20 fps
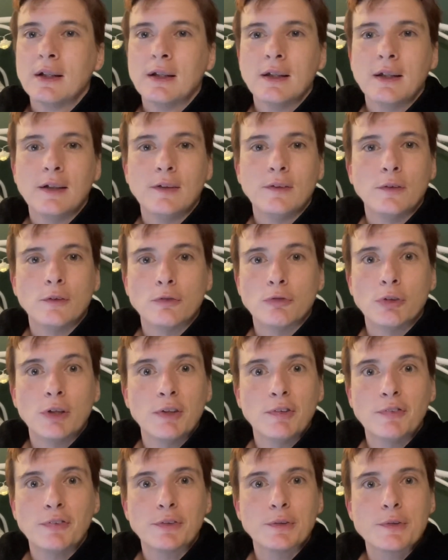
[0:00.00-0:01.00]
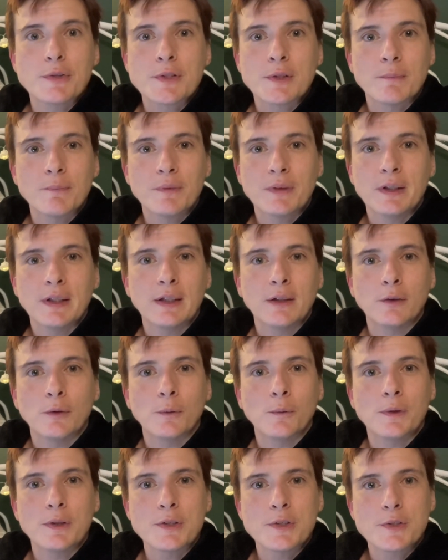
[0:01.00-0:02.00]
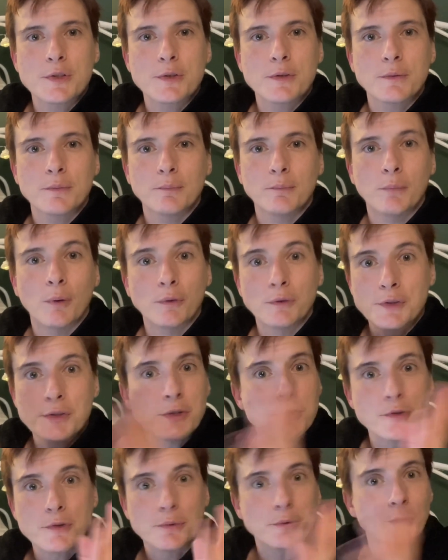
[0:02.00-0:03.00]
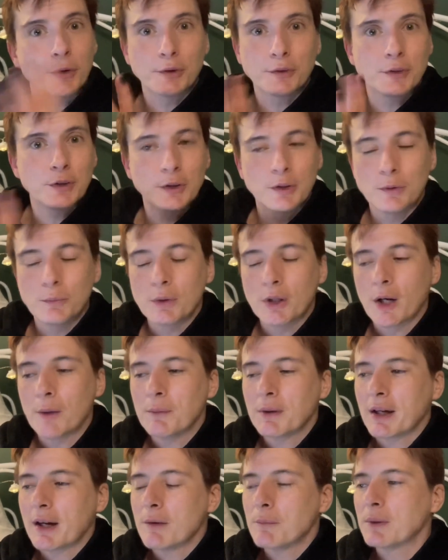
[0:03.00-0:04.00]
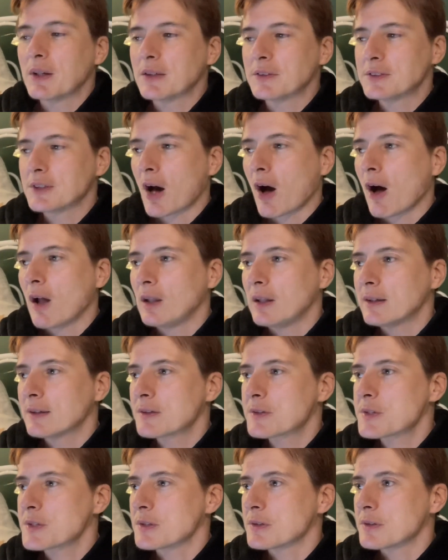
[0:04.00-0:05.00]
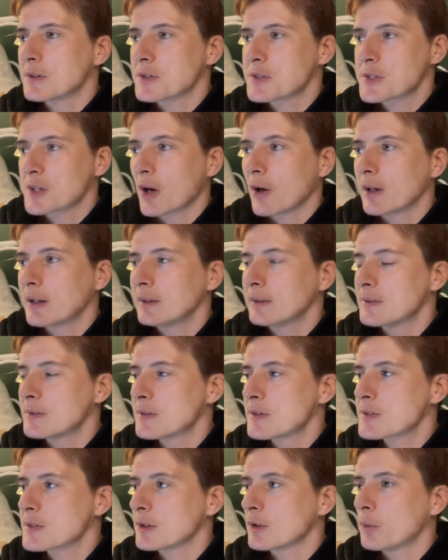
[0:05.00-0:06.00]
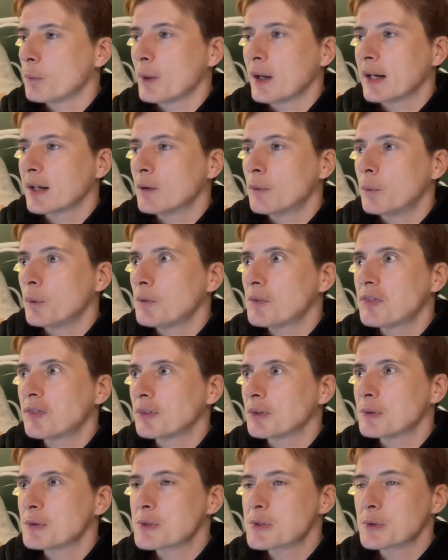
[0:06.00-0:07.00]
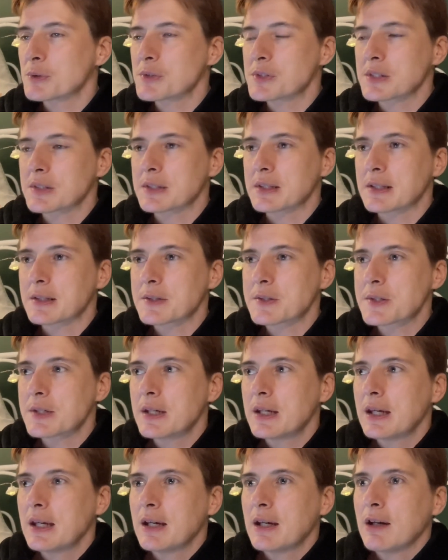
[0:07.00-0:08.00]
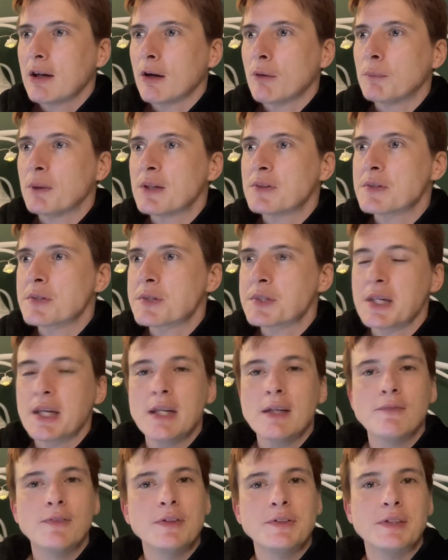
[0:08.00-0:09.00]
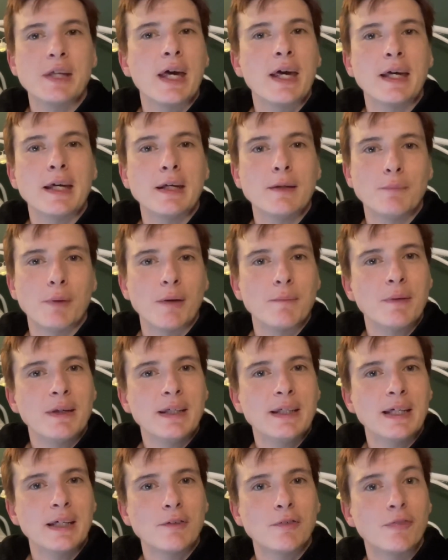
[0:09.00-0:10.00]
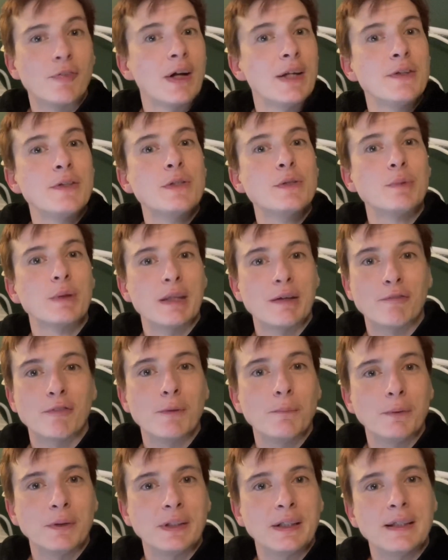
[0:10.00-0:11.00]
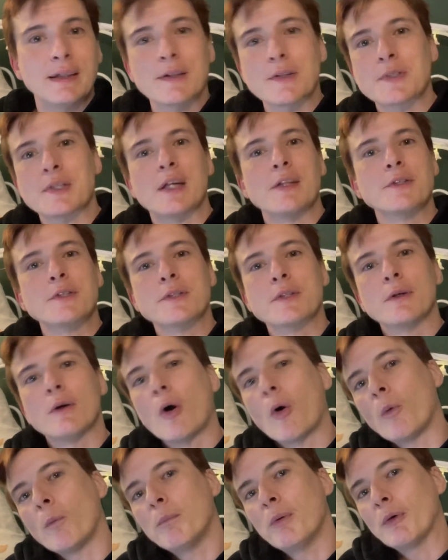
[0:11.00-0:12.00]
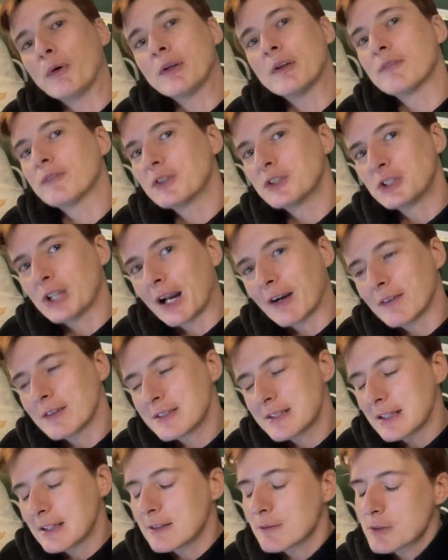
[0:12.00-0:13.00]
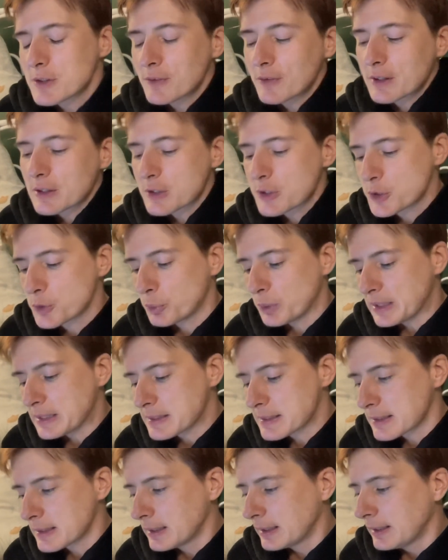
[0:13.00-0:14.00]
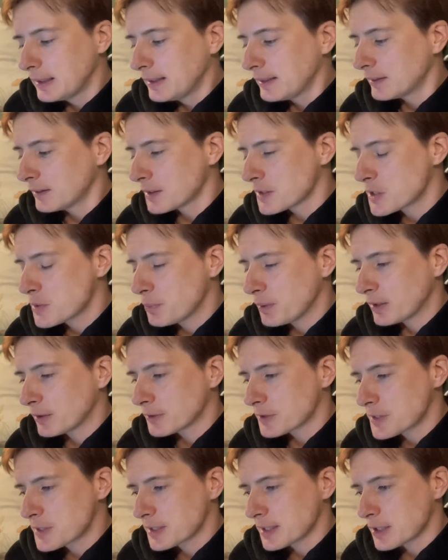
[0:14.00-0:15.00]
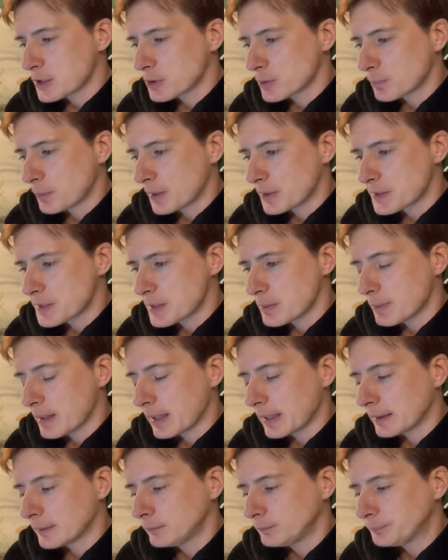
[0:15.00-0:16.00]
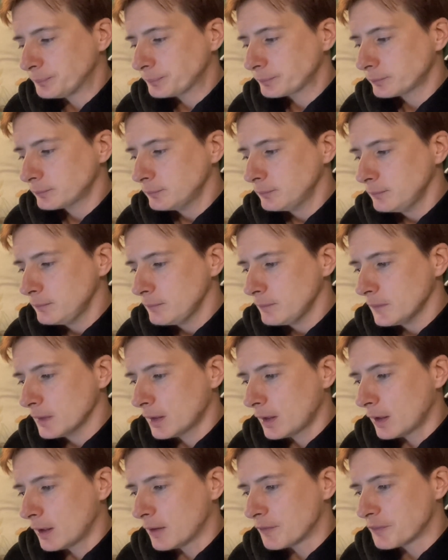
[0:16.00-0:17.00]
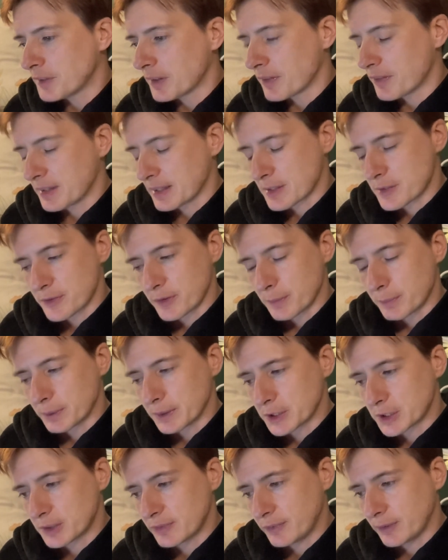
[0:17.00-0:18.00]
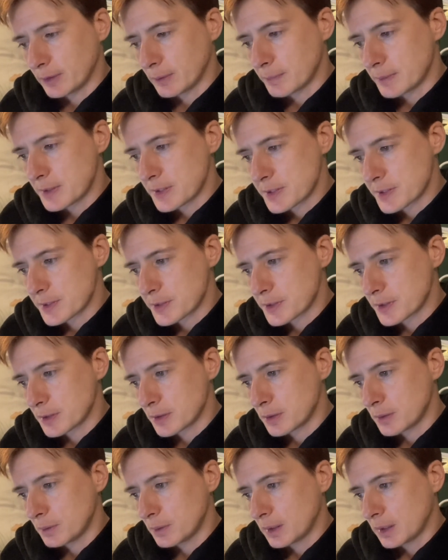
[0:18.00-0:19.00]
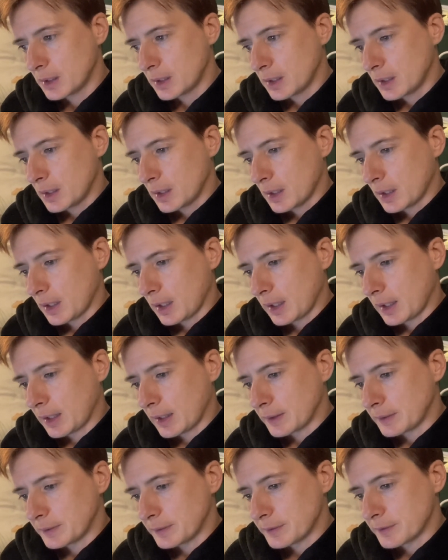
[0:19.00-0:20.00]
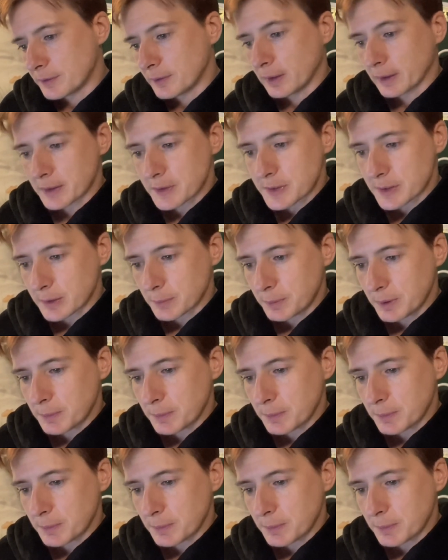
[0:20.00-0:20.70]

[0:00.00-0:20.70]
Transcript: in the rift or something, and all these monsters from Doctor Who were coming out. We had Daleks and the Silence and a werewolf and all sorts of things, and we had to save the day by making friends with everybody because that's the whole point of the charity. And it was very sweet, nice being on stage with Pudsey Bear. I've done things for the British Film Institute, and like I said, the